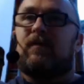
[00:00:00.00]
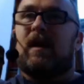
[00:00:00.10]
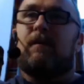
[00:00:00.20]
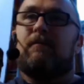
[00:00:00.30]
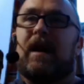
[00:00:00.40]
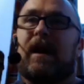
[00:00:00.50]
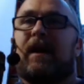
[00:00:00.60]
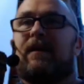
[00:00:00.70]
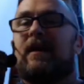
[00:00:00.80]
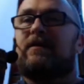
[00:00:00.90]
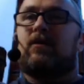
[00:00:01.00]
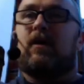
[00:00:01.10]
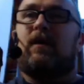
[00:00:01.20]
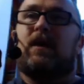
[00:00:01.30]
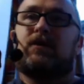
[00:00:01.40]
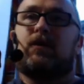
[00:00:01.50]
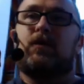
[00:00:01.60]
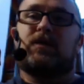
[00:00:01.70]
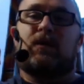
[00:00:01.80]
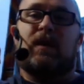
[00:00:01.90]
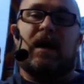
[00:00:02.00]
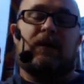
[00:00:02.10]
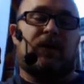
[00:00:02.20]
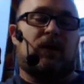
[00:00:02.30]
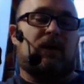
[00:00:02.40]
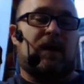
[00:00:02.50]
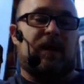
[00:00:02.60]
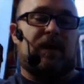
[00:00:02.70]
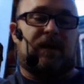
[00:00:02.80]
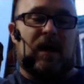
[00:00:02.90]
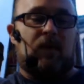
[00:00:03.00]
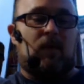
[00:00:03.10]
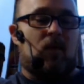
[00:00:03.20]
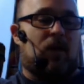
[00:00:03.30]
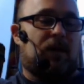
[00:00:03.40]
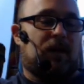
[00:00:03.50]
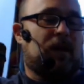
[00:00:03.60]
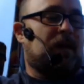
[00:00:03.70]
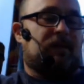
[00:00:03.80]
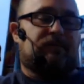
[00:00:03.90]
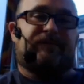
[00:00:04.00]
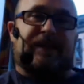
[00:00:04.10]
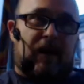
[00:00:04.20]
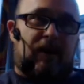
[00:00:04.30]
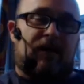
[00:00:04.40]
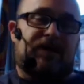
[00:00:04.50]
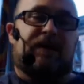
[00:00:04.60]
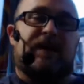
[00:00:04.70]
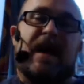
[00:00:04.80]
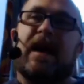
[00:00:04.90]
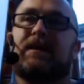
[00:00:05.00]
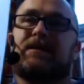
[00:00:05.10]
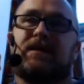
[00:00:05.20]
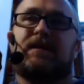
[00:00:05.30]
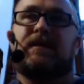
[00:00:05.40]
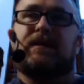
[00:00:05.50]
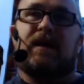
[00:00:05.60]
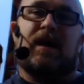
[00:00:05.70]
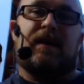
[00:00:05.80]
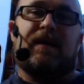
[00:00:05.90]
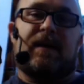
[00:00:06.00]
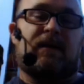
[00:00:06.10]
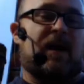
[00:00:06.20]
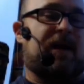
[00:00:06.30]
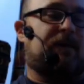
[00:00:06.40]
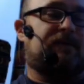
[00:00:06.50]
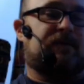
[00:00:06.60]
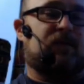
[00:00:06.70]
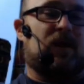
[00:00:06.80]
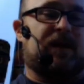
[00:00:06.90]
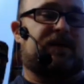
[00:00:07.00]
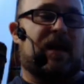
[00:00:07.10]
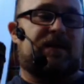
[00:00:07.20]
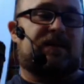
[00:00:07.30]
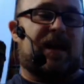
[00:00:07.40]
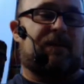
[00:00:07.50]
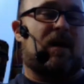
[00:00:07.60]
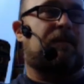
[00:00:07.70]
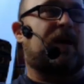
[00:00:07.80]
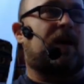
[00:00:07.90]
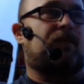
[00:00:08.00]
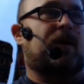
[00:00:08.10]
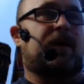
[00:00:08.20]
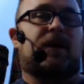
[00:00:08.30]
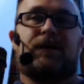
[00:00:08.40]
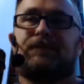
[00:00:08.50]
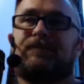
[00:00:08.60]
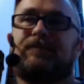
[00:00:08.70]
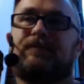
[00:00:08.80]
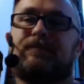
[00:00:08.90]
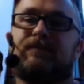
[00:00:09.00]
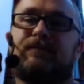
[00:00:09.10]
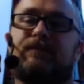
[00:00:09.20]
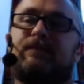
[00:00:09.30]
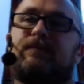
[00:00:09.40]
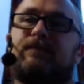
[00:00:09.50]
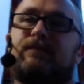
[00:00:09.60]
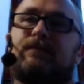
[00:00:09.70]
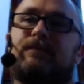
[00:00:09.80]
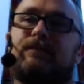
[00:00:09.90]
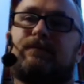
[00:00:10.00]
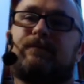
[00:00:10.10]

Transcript: uh, mania that's that's cruising around. You know what I mean? It's a couple crazy. more terrorist attacks, and uh, that'll kind of really set set him up there pretty good. So, and, and